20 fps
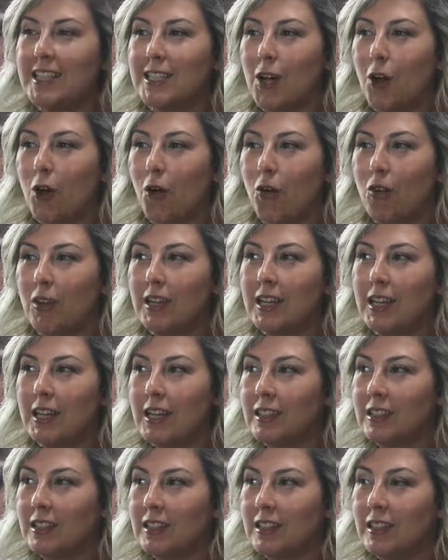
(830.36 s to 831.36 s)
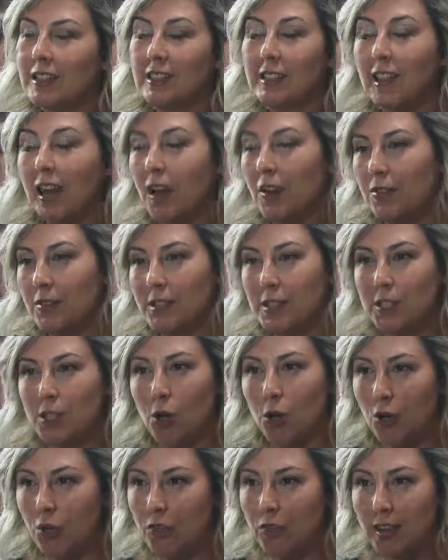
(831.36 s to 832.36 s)
So life is
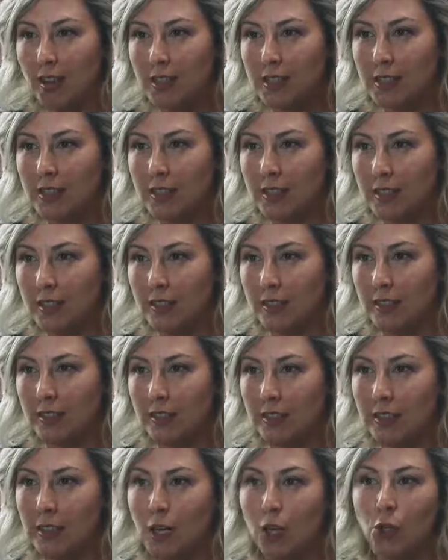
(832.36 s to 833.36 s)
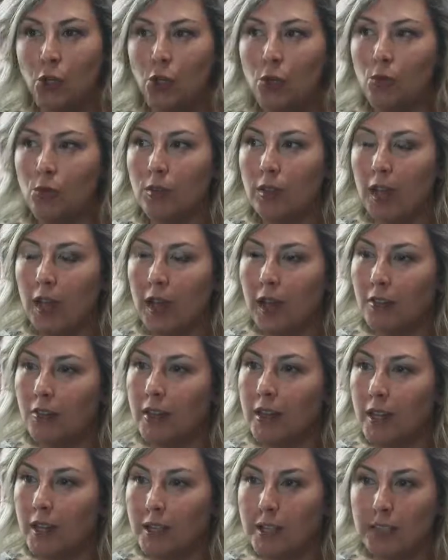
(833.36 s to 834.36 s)
so fast here. You will
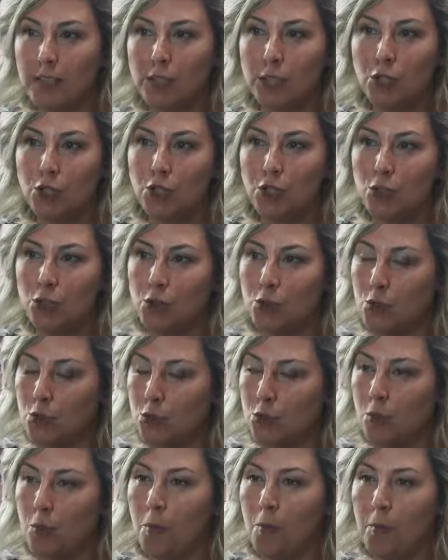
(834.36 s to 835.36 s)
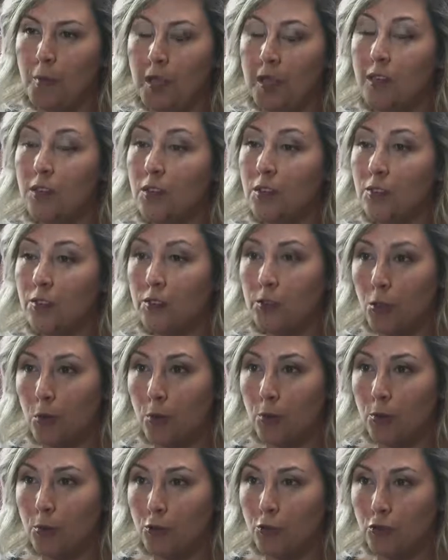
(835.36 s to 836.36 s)
have the access to many different
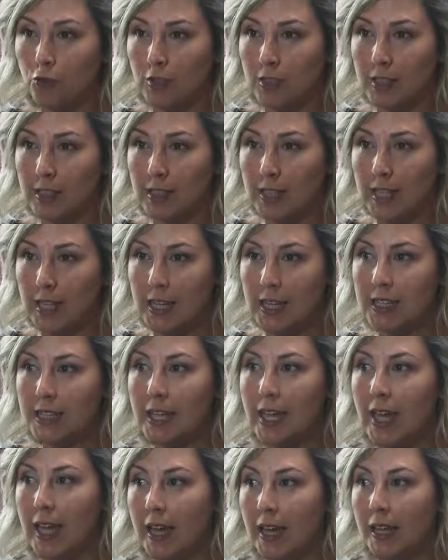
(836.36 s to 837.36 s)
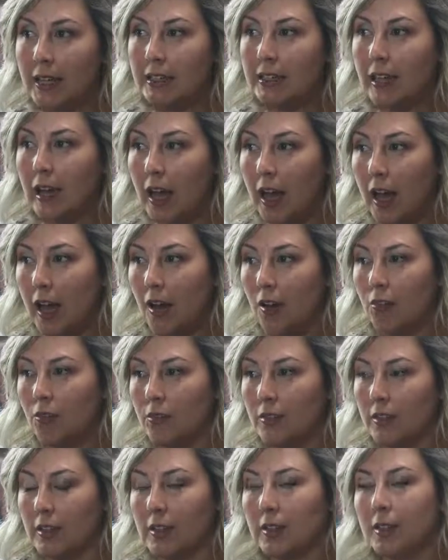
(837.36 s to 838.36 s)
opportunities and
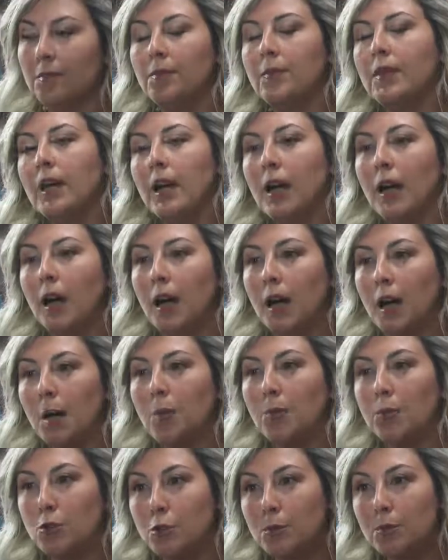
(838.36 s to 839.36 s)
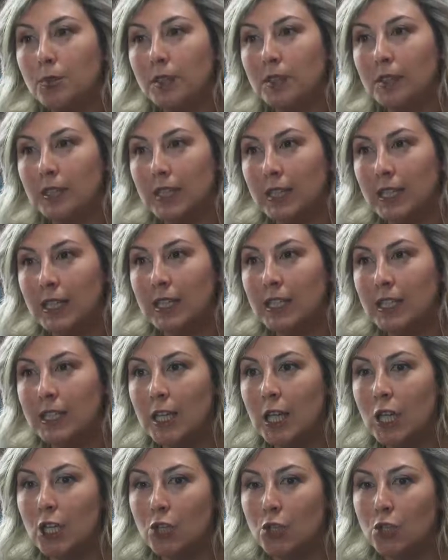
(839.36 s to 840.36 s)
have the possibilities
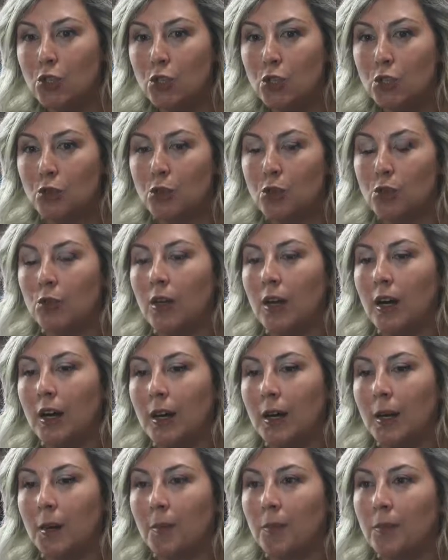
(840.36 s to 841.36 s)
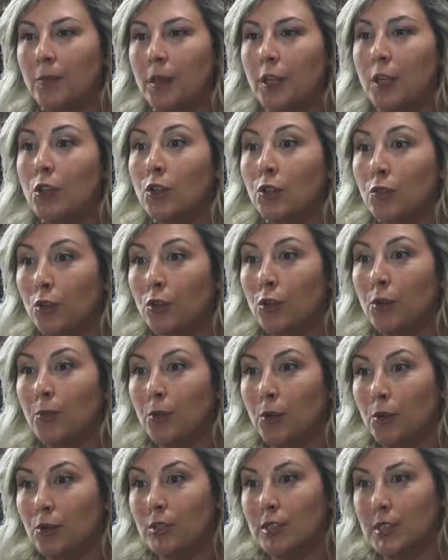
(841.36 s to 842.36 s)
to develop
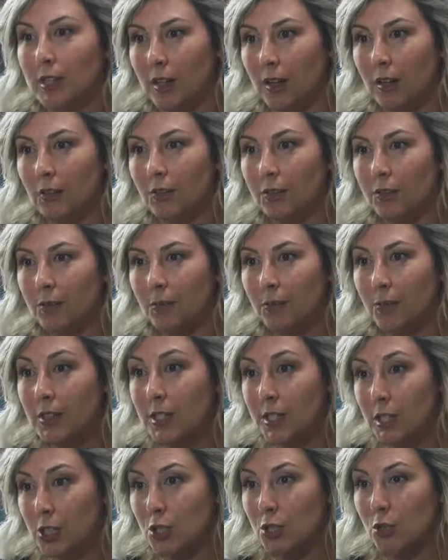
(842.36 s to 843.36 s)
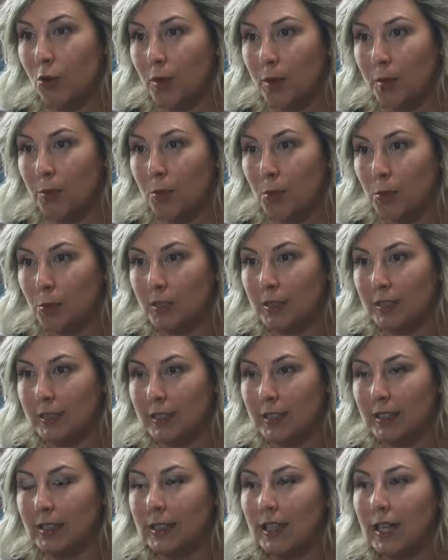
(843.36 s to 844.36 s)
yourself. This is so
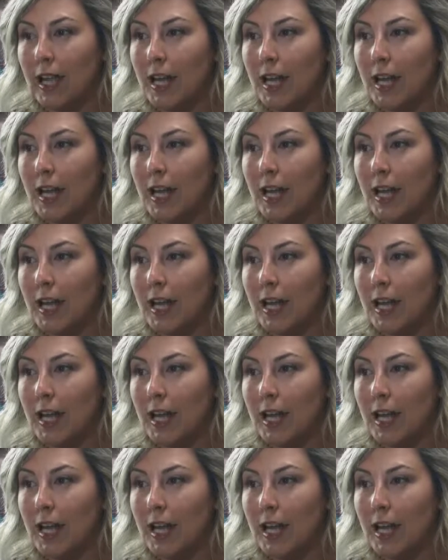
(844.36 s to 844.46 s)
important.